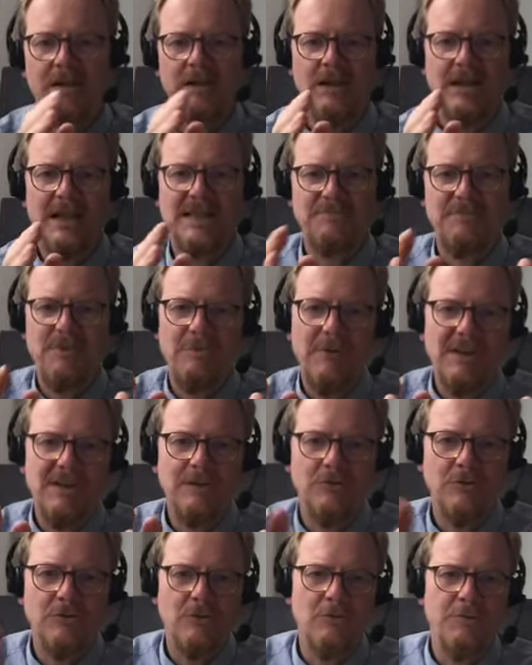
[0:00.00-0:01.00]
experimental
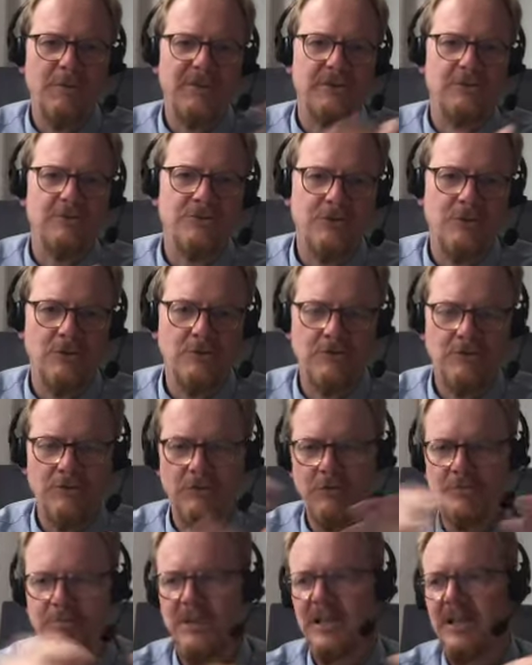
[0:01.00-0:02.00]
group and the control
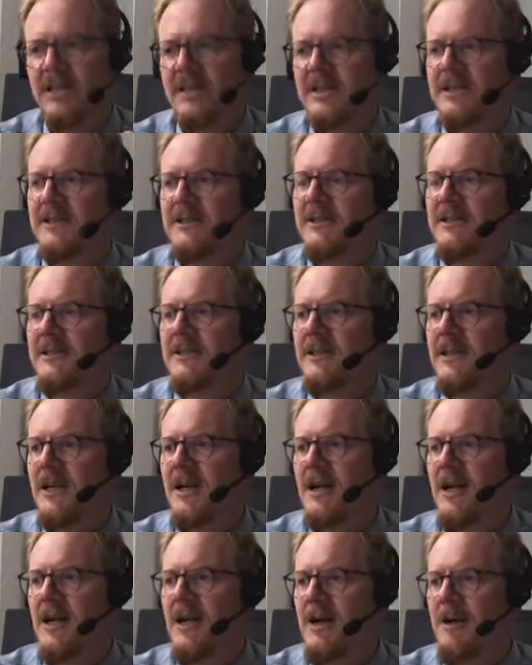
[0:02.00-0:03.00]
group,
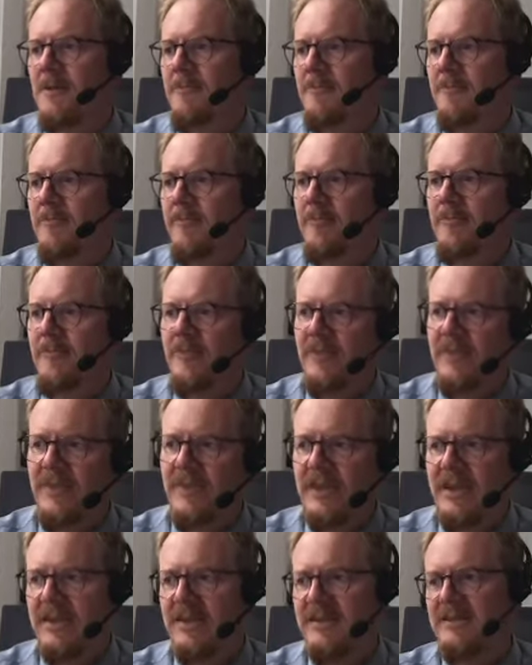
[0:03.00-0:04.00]

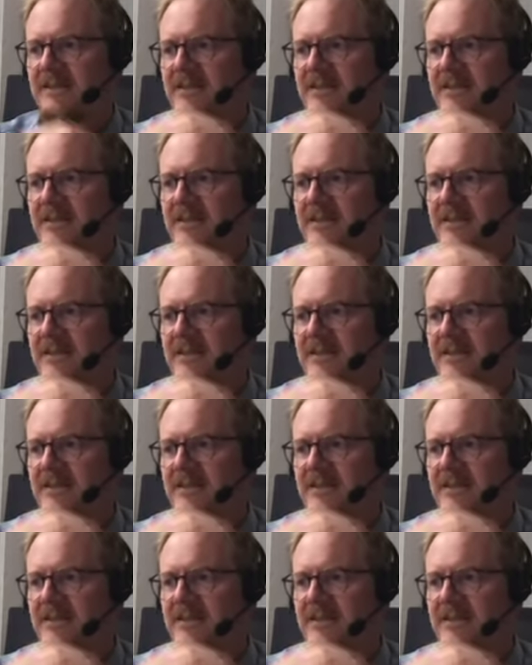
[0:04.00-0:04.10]
there